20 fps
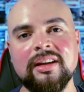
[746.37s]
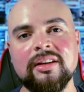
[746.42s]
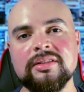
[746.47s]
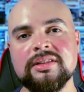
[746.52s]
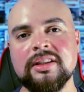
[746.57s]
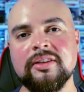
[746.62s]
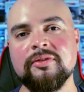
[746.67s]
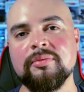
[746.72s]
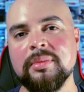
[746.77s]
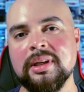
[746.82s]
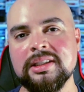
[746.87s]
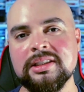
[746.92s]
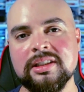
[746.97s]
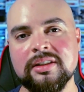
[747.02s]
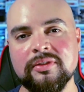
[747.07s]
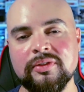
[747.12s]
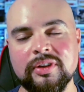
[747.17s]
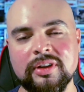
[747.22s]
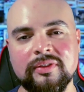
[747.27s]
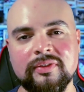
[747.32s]
else I've
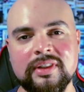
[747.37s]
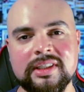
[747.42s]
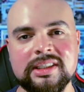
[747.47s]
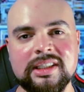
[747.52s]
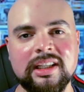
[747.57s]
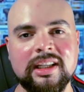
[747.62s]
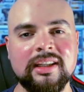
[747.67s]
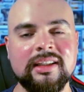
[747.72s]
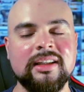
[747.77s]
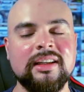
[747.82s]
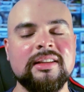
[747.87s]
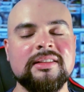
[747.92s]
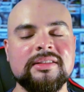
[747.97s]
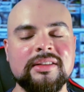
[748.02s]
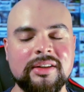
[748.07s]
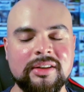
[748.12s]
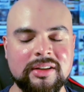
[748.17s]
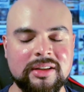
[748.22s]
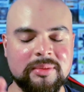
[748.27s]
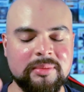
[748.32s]
mentioned for Invisalign, it's
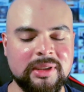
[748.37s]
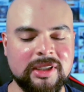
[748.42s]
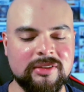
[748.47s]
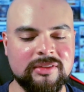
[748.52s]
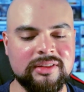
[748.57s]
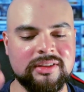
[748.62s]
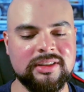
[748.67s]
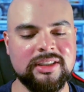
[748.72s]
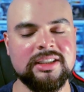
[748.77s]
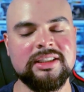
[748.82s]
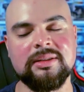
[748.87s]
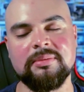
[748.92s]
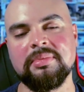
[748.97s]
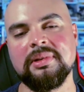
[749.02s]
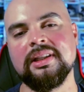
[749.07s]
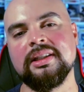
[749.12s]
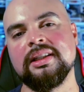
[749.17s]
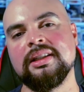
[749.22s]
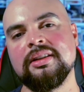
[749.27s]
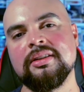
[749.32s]
all about
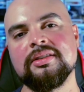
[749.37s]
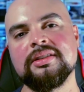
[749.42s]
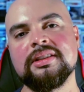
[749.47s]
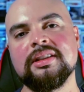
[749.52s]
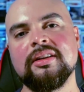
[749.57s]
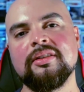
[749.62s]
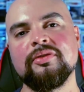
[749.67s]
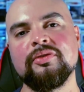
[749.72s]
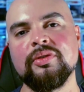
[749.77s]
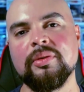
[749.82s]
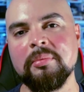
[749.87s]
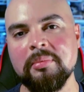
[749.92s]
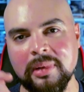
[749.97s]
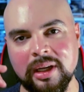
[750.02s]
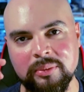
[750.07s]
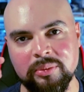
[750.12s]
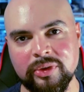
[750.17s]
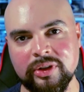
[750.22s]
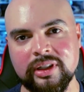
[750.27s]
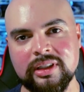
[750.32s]
disciplining yourself,
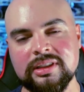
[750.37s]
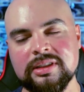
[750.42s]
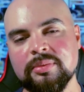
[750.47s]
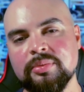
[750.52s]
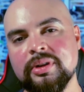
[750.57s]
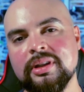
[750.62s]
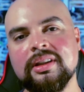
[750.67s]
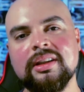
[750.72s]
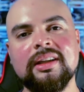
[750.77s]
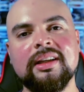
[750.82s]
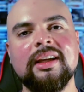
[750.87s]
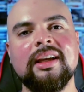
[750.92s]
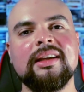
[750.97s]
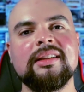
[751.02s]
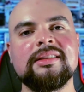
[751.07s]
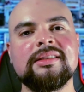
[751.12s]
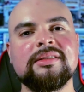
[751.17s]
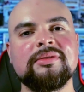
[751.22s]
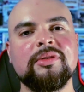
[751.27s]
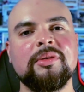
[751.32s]
remembering to bring the
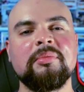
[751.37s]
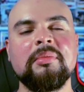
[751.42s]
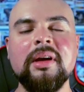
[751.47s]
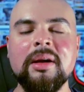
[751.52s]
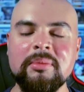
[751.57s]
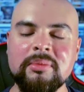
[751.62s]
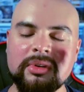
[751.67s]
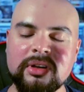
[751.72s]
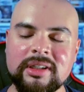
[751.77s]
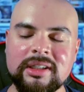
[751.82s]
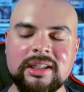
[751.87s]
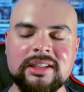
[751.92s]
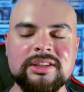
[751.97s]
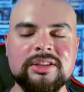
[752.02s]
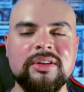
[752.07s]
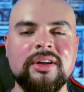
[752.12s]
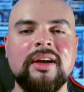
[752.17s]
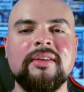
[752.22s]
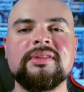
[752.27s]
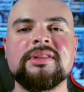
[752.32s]
case, remembering that
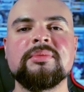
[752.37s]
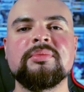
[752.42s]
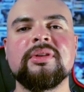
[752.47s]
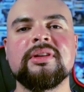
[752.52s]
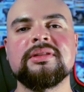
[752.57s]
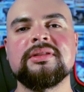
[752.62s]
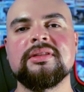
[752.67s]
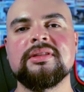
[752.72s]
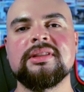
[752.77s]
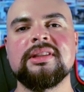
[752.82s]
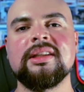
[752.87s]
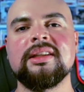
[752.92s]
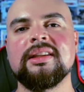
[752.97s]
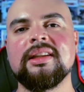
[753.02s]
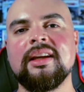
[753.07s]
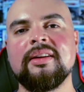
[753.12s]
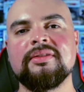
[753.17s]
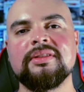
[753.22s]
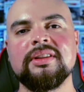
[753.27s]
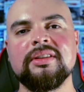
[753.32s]
you have to brush your teeth
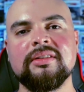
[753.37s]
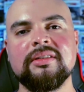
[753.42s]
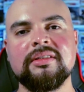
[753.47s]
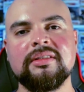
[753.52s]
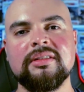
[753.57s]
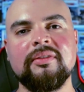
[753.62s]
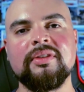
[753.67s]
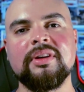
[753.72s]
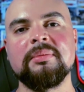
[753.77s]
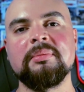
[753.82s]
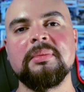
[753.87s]
after every